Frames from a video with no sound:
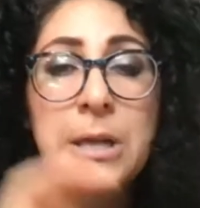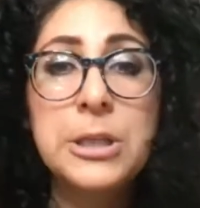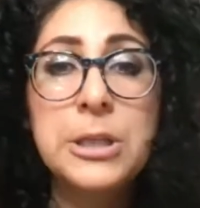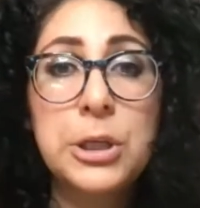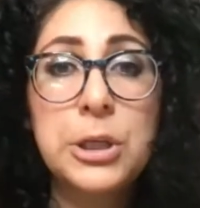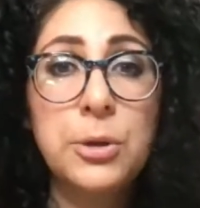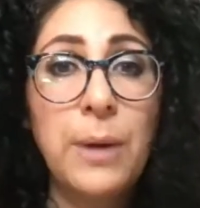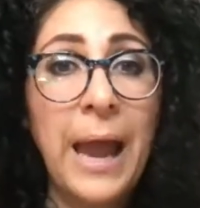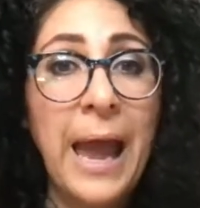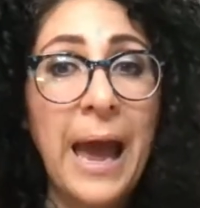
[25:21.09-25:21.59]

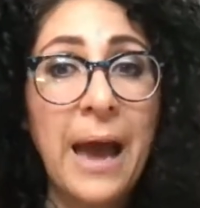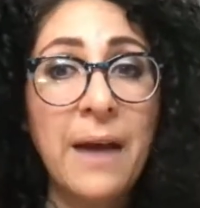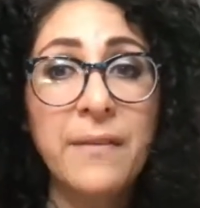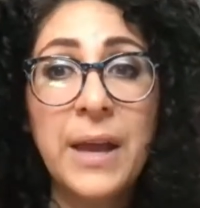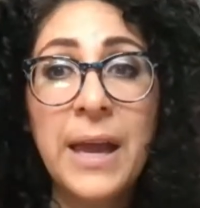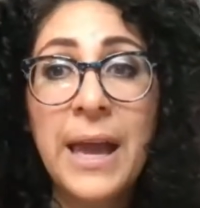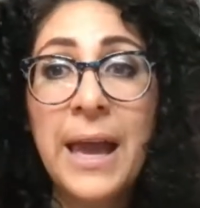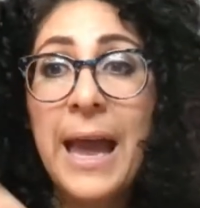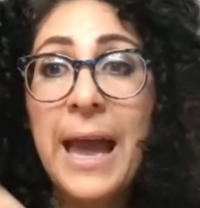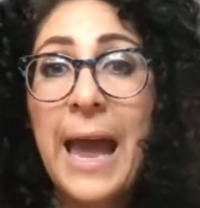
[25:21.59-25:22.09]
to
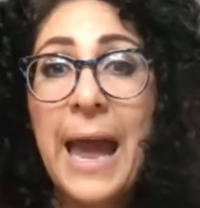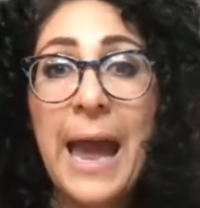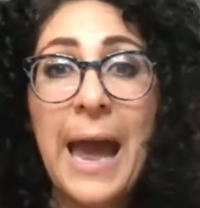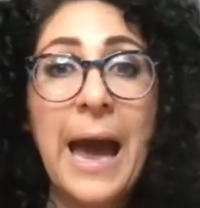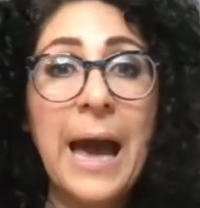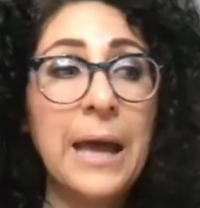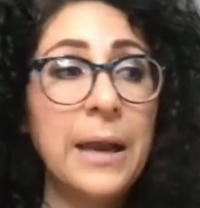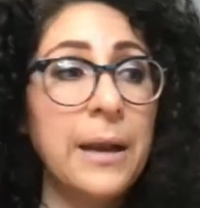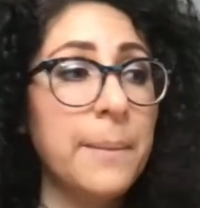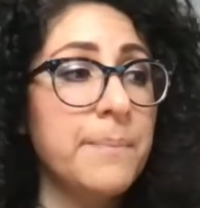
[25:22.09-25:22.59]
have
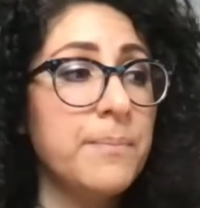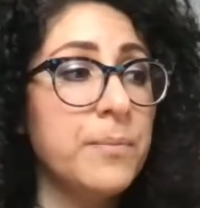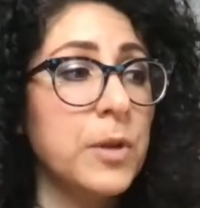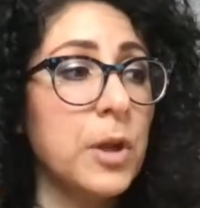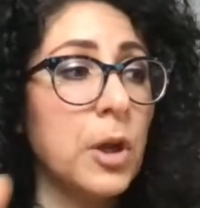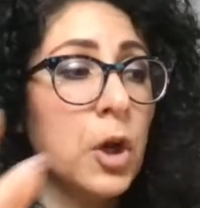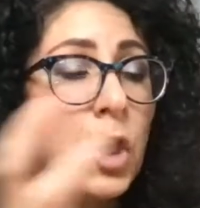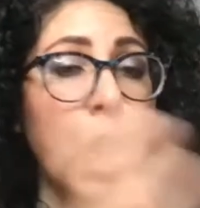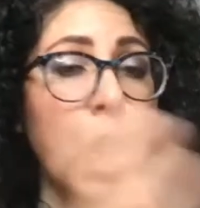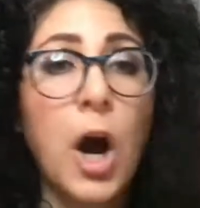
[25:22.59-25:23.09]
had
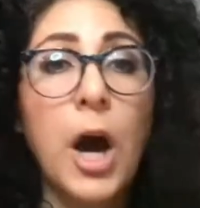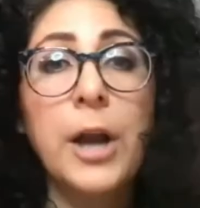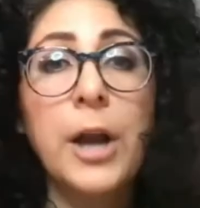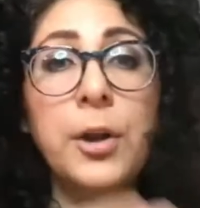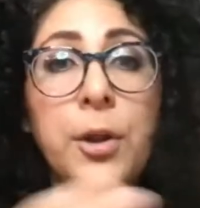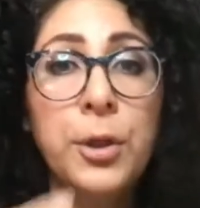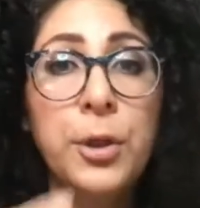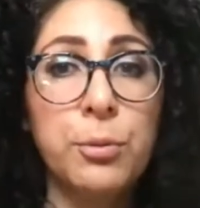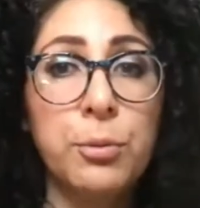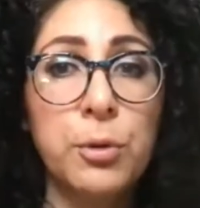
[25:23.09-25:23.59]

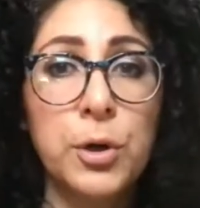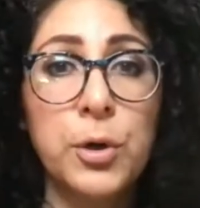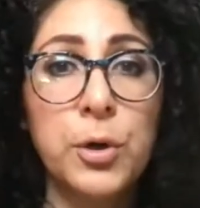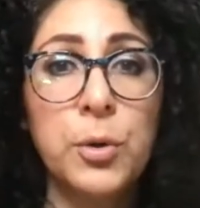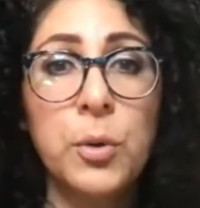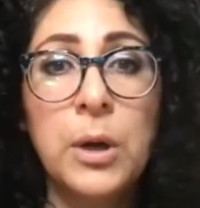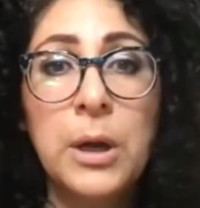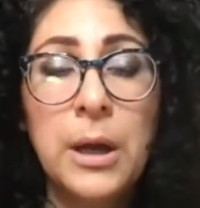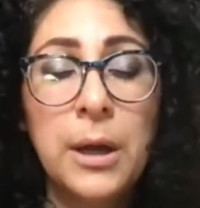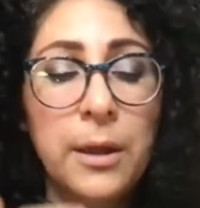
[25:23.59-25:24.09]
gone
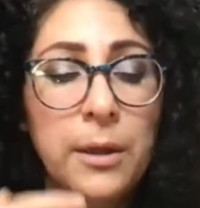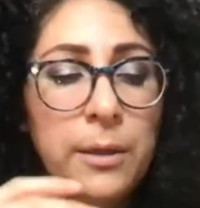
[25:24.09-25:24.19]
through